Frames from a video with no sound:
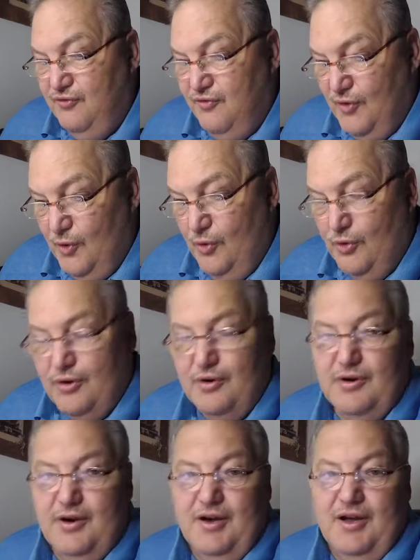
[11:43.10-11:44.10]

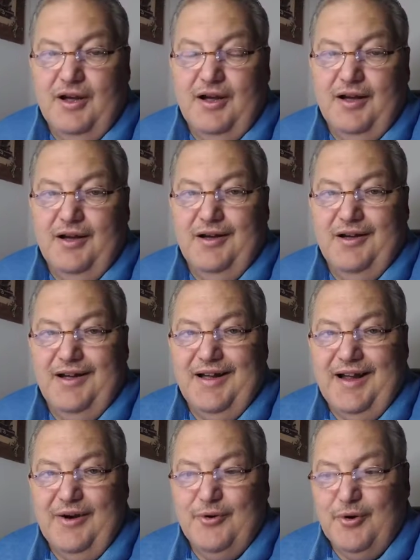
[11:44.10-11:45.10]
for uh,
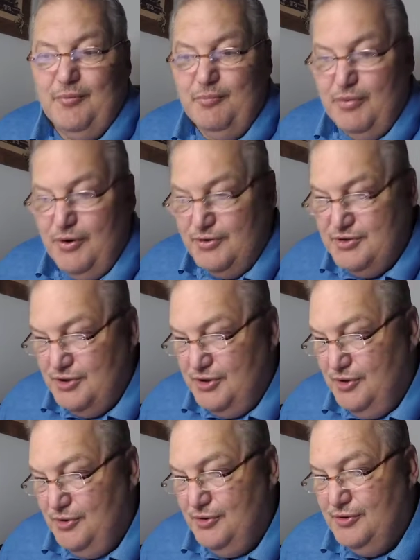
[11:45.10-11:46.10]
our
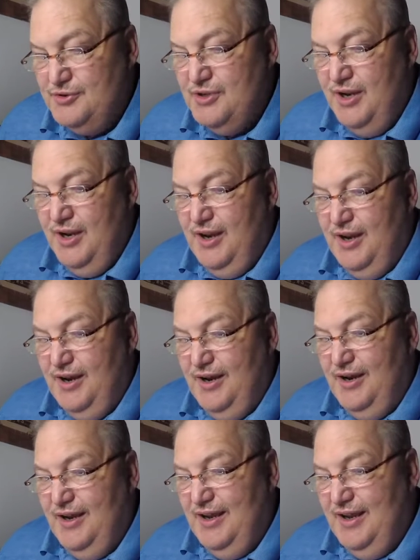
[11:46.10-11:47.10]
persecutors
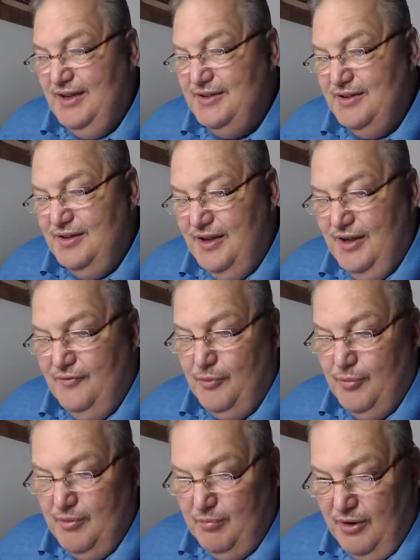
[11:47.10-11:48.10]
uh, and to love
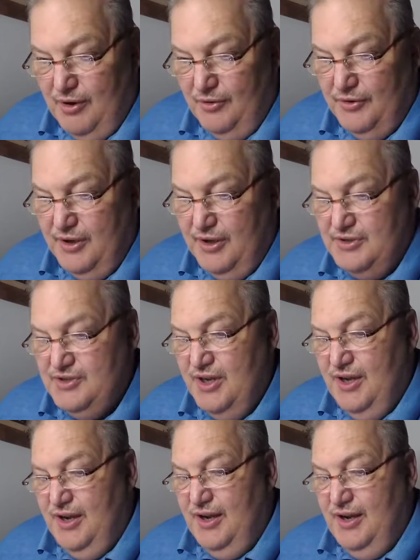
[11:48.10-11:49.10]
them. And Paul does
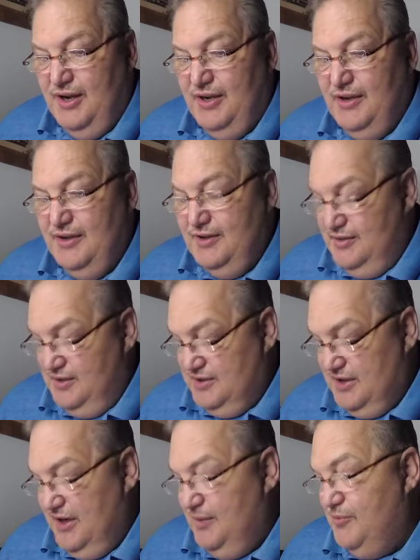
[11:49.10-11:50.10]
uh, the
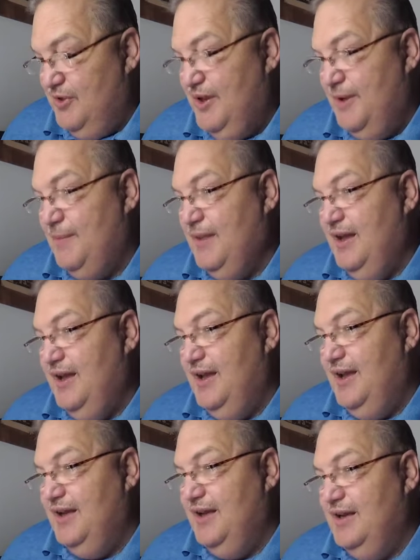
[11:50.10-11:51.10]
same thing.
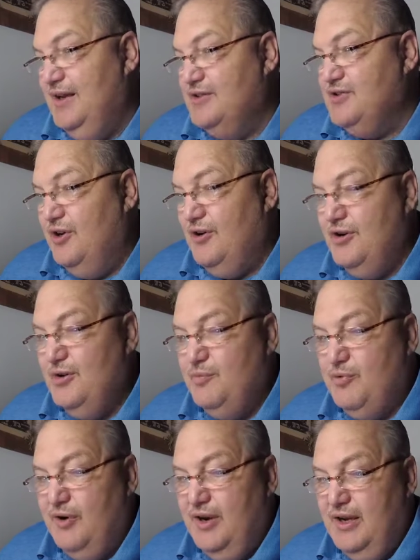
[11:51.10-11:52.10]
And, and, it's hard to
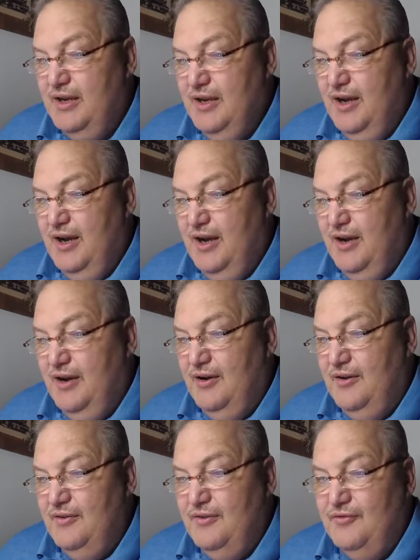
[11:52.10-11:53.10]
pray
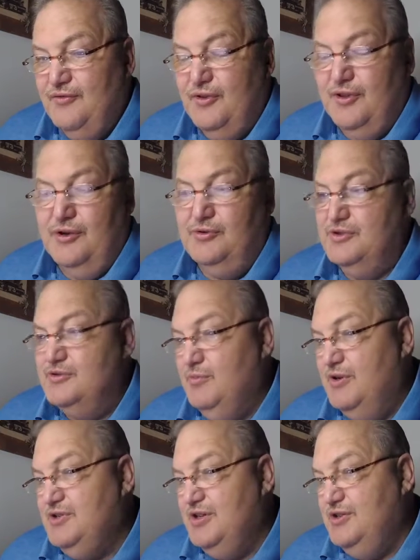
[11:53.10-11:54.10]
uh, for those. It's
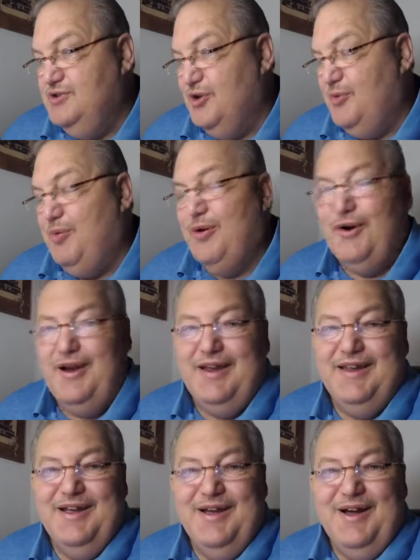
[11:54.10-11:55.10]
much easier to pray
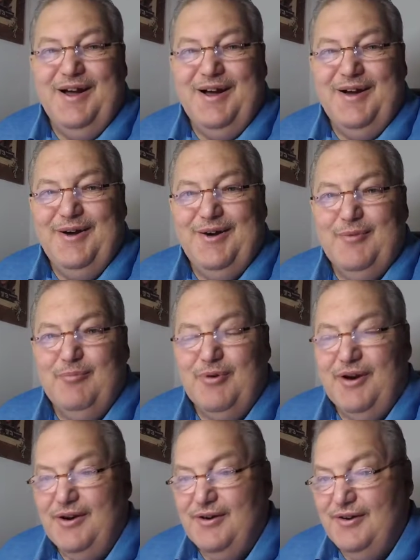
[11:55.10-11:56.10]
uh, a
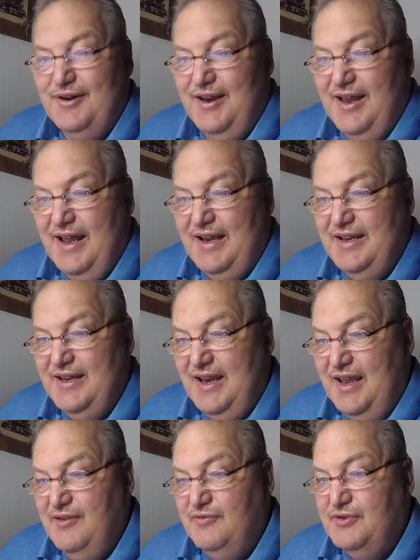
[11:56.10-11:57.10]
prayer like
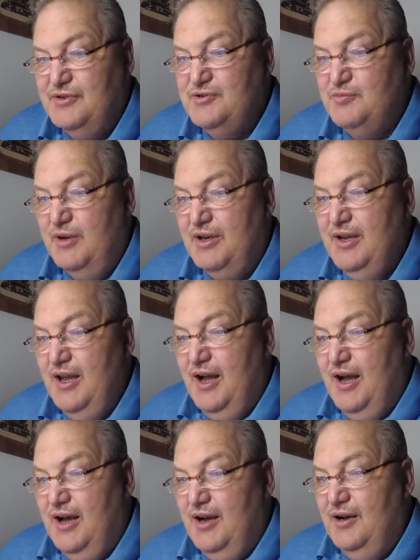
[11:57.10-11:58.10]
David's. But
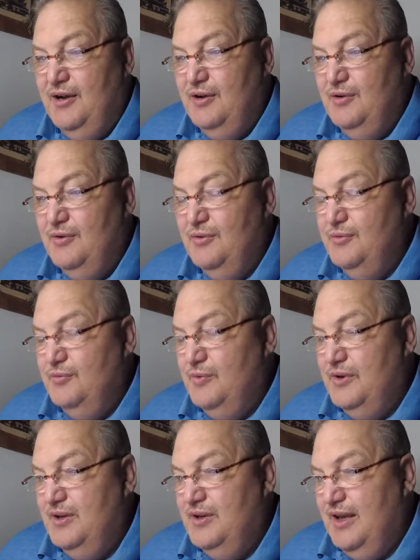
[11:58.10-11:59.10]
uh,
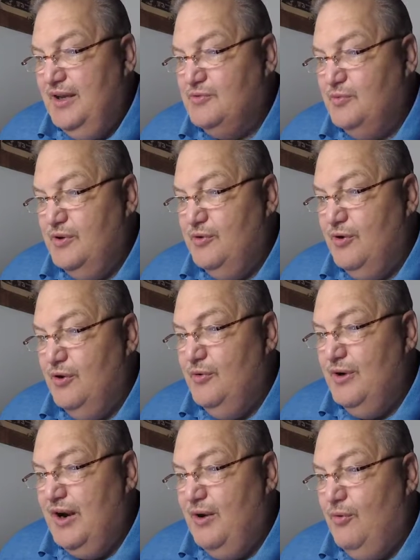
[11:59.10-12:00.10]
we, as we
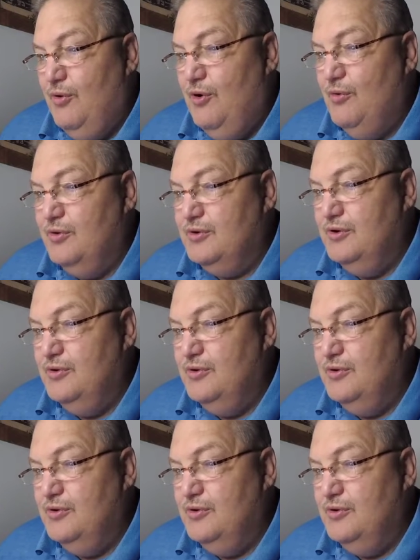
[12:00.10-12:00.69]
grow in our walk with the